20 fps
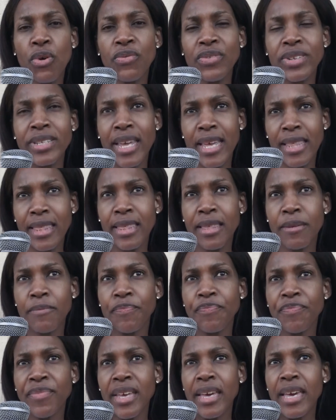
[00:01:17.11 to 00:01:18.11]
of death
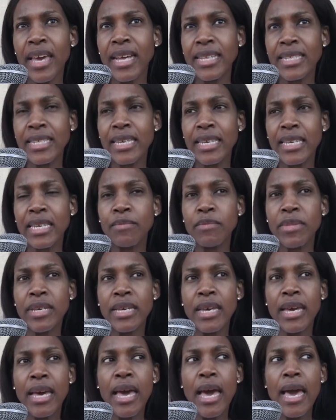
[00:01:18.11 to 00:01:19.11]
uh, attacking
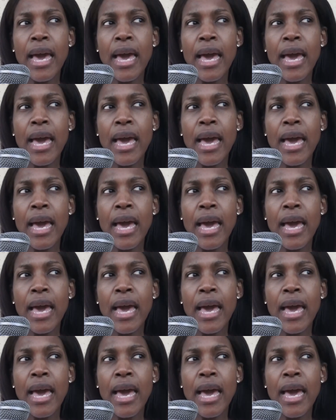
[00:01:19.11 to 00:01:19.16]
me.